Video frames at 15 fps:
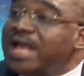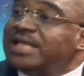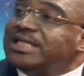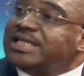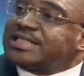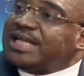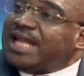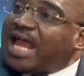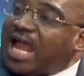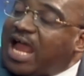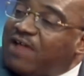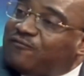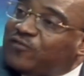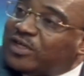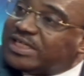they still
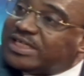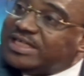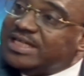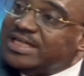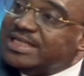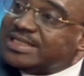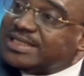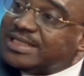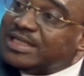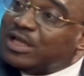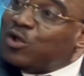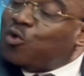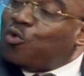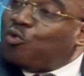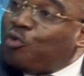have kidney disease
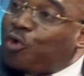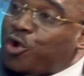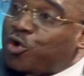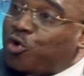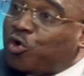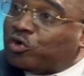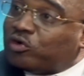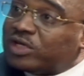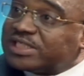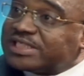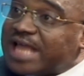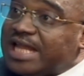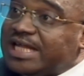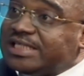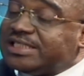going on
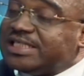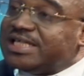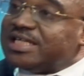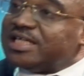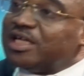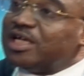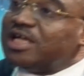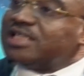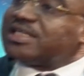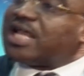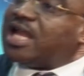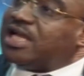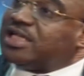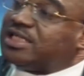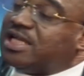
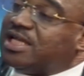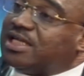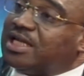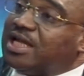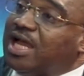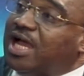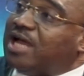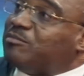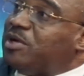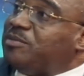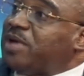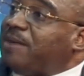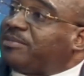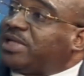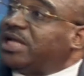silently. And
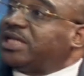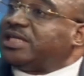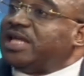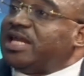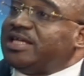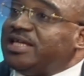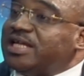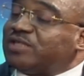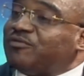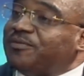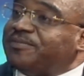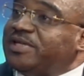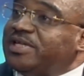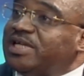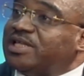maybe after 10 years,
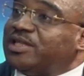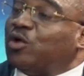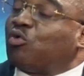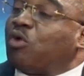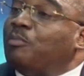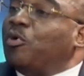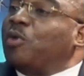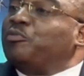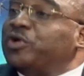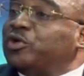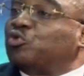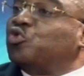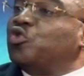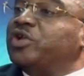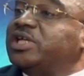15 years, they come up
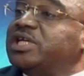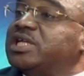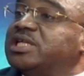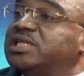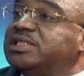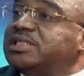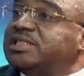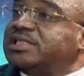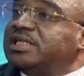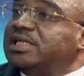with chronic kidney disease.